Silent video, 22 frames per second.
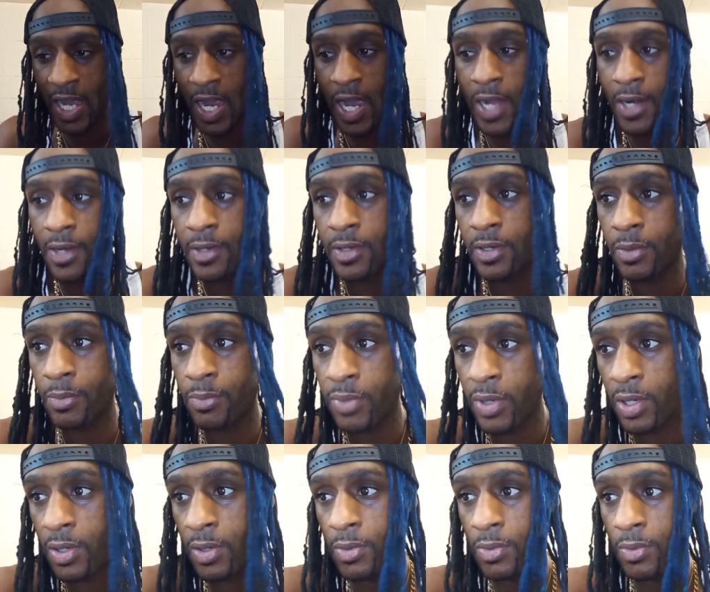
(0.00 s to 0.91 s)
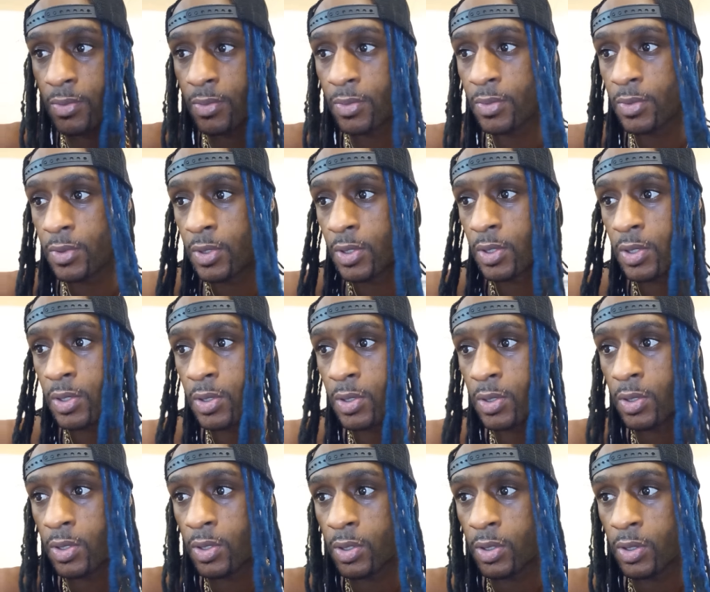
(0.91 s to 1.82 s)
tired of them, bro.
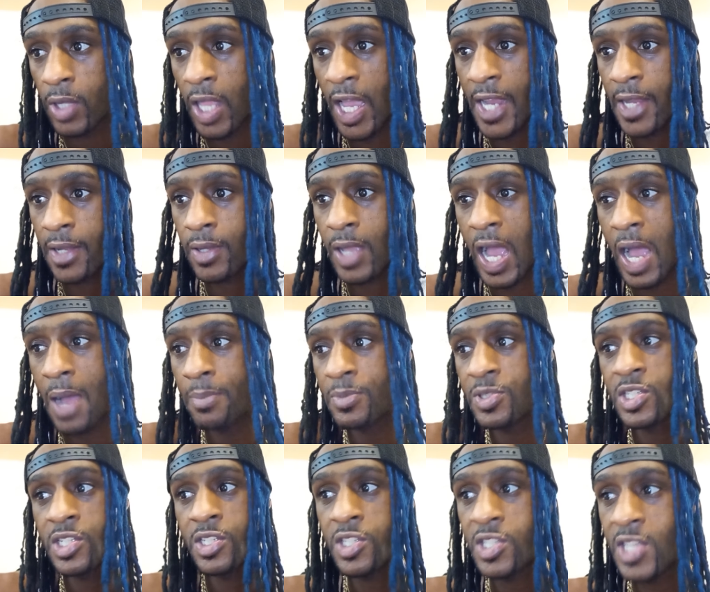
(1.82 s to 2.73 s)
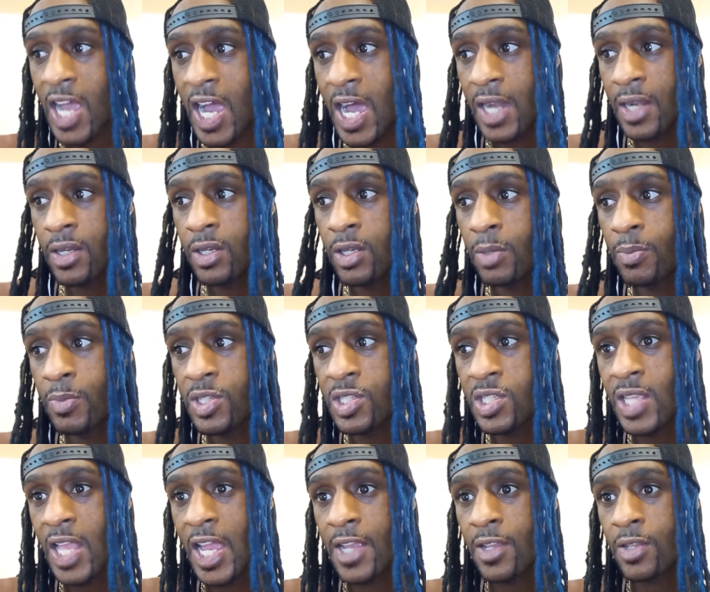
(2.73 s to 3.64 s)
like, I'm just tired of them.
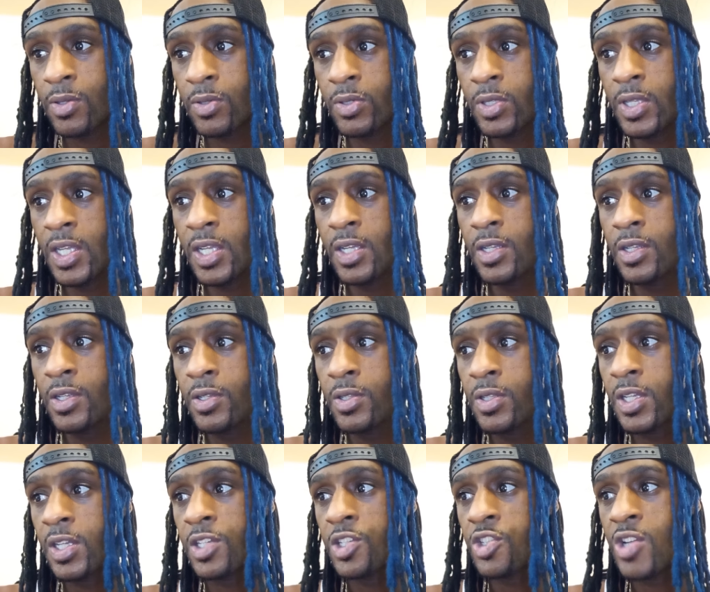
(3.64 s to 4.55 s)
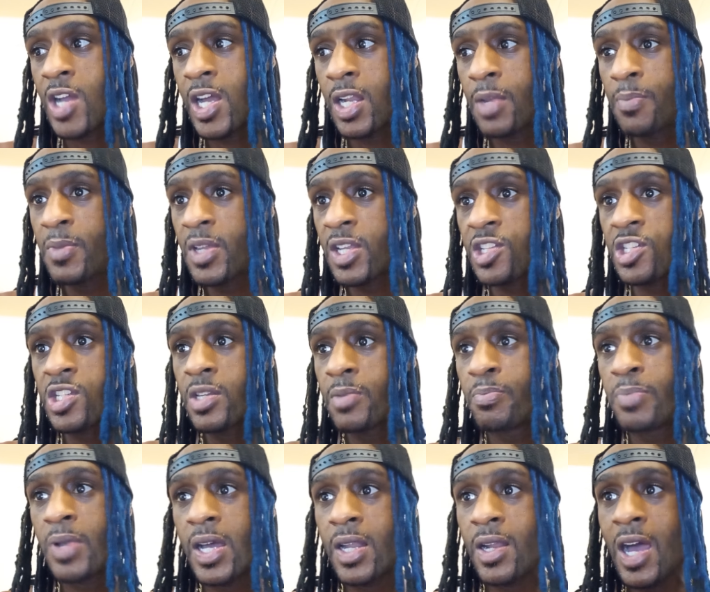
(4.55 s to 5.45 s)
It's like, nigga, niggas trying to make
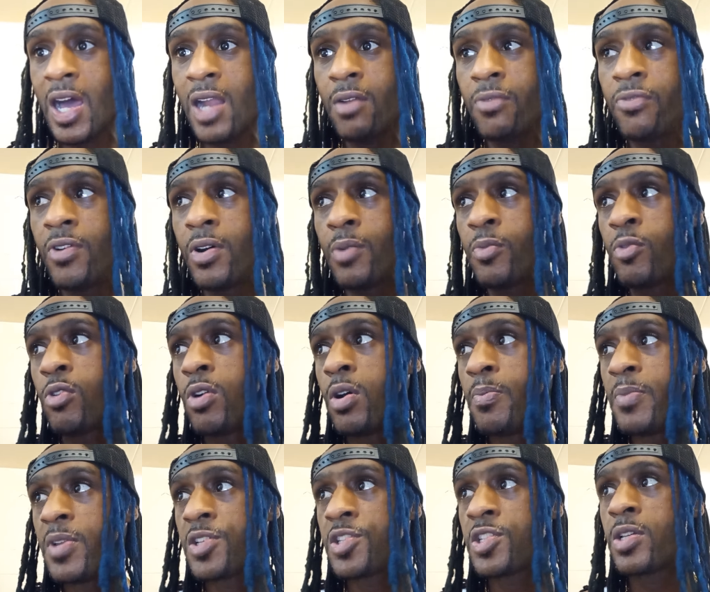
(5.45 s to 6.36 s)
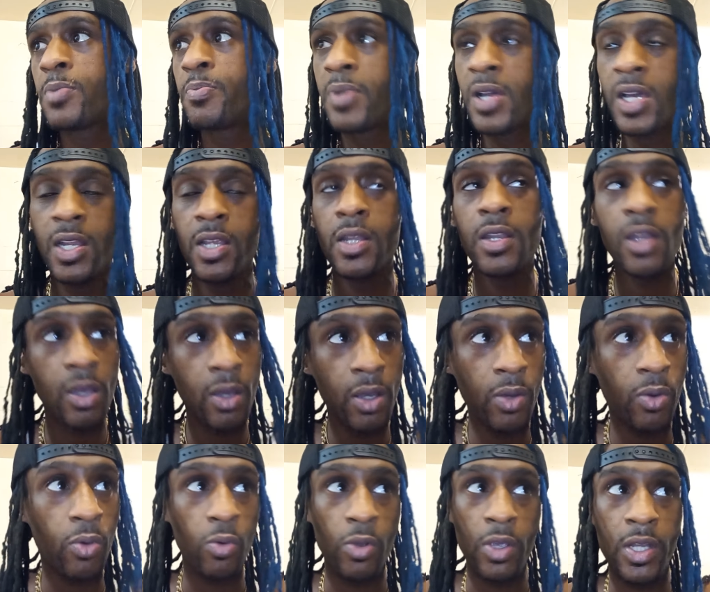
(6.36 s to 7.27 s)
shit better. How the fuck we gonna make shit better in
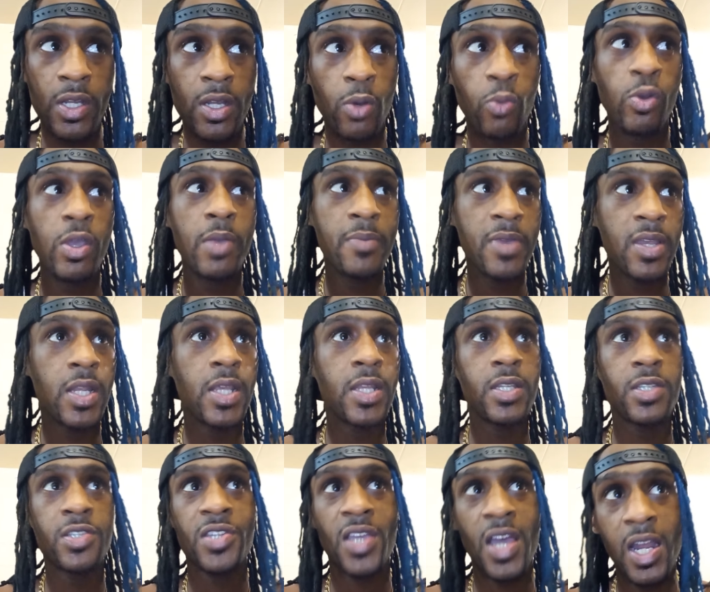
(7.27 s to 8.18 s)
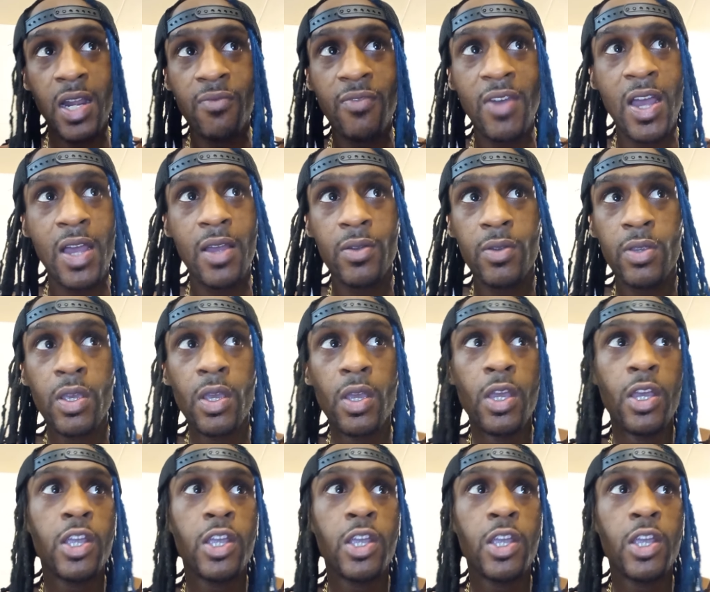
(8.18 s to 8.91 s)
the, in the women inside of our